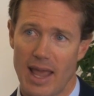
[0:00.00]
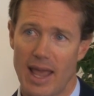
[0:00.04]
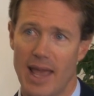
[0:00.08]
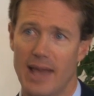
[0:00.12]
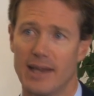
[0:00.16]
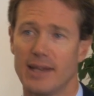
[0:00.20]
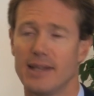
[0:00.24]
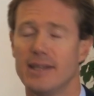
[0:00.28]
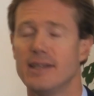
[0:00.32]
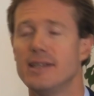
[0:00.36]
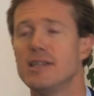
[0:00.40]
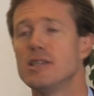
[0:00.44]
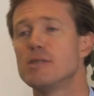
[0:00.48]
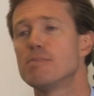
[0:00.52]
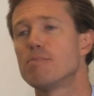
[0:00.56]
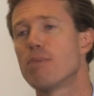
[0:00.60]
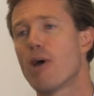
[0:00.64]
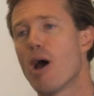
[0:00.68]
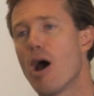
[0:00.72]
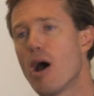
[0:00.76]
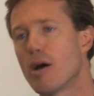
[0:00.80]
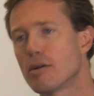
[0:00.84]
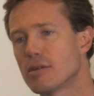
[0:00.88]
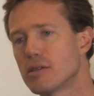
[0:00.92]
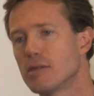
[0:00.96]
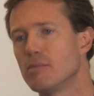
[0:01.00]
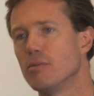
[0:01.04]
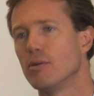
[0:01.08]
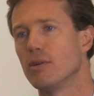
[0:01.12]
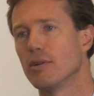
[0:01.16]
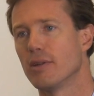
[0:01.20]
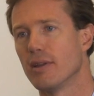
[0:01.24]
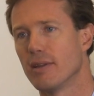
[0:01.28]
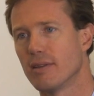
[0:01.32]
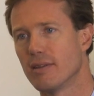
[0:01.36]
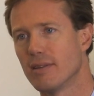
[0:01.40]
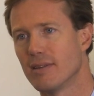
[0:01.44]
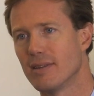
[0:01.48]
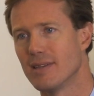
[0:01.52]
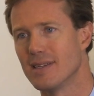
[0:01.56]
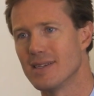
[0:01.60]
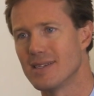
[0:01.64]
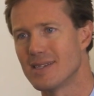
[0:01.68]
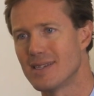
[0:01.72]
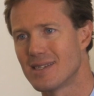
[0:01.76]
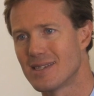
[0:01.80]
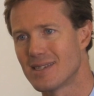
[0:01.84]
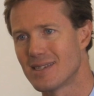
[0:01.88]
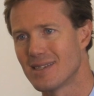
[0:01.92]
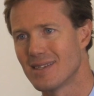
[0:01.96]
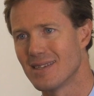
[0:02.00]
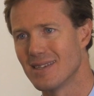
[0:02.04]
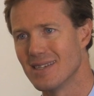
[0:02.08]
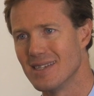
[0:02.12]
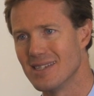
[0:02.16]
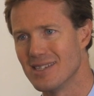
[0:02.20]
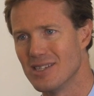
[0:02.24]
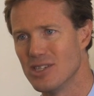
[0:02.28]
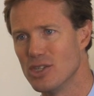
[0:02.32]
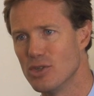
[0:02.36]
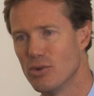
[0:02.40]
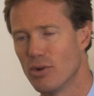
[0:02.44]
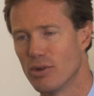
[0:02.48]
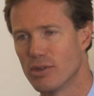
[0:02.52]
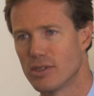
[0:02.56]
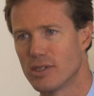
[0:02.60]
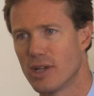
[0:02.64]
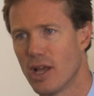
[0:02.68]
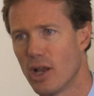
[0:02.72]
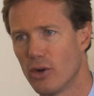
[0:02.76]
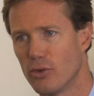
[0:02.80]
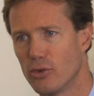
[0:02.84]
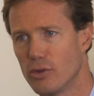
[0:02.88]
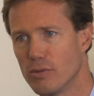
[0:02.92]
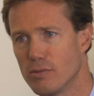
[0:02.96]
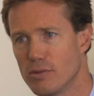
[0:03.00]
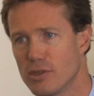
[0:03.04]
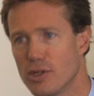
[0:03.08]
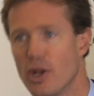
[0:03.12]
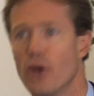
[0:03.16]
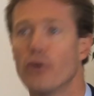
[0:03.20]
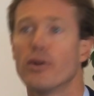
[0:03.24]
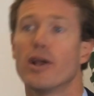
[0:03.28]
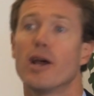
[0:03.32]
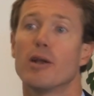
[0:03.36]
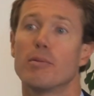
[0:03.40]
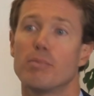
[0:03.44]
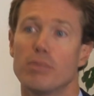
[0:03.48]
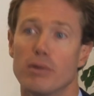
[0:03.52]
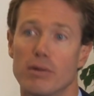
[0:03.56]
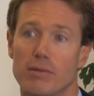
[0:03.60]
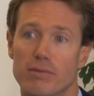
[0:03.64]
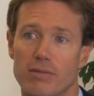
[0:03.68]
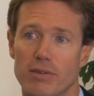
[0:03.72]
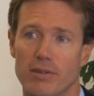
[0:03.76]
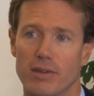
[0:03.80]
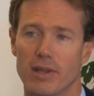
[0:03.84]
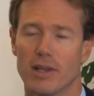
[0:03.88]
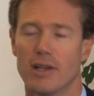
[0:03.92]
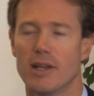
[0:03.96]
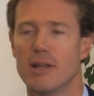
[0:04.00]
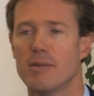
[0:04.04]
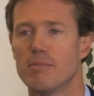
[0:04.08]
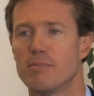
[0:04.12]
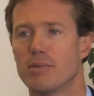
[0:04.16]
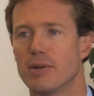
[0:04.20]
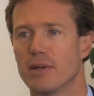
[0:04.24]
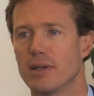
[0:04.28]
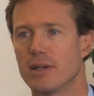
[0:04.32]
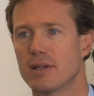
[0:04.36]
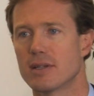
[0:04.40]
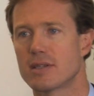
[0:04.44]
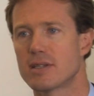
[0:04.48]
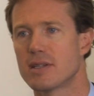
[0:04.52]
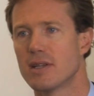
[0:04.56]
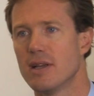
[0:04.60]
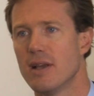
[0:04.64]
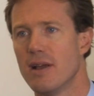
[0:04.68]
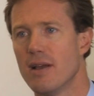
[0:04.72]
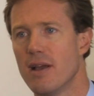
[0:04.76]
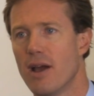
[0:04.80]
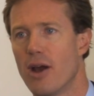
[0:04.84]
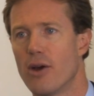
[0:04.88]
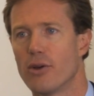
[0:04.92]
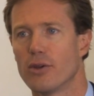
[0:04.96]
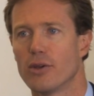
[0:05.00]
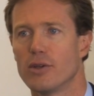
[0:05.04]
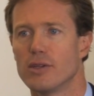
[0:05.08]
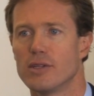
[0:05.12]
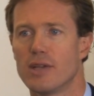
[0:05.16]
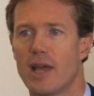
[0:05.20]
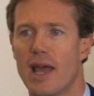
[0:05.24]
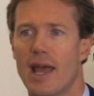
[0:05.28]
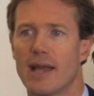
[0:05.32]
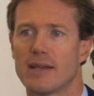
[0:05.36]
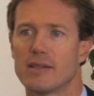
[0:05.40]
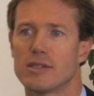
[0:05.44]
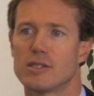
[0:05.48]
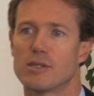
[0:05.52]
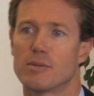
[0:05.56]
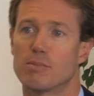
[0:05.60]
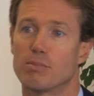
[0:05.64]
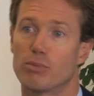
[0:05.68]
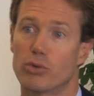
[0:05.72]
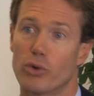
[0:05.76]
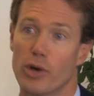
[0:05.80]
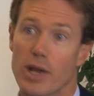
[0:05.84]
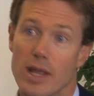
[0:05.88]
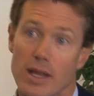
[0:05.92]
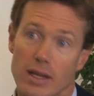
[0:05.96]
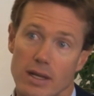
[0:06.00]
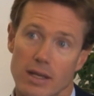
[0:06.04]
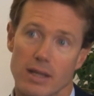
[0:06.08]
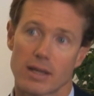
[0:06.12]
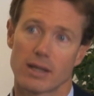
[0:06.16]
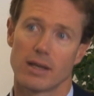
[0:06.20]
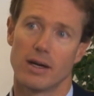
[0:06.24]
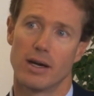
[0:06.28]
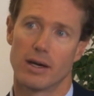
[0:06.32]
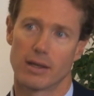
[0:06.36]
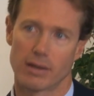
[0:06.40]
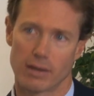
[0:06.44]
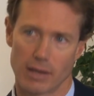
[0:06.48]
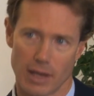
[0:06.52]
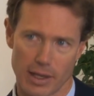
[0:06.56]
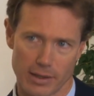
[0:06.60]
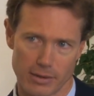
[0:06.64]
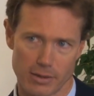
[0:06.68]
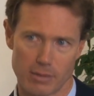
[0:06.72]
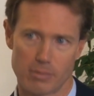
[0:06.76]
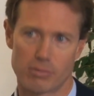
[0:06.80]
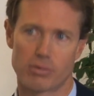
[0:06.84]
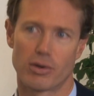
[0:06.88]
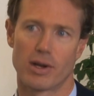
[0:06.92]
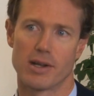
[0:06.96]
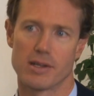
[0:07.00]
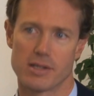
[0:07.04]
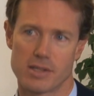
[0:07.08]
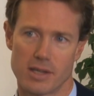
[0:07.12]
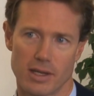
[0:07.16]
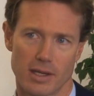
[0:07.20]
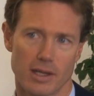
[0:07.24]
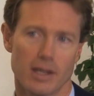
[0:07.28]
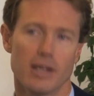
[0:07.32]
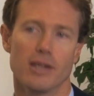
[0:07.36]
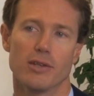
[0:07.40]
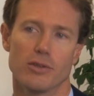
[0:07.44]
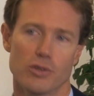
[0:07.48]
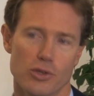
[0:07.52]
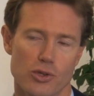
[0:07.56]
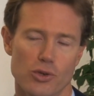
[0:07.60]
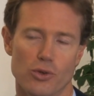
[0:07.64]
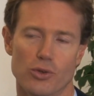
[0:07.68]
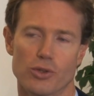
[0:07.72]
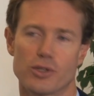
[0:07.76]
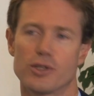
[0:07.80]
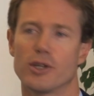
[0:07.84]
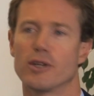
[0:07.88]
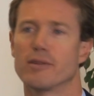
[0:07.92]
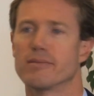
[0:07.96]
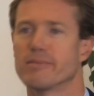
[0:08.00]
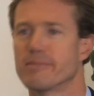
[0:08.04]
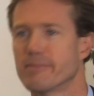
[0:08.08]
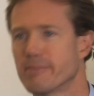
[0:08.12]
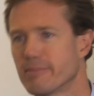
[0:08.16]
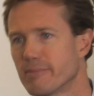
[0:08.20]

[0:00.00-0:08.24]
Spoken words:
And it is possible that these new hotel rooms, no doubt built for the Olympics, are going to act as a brake on London pricing in the short term.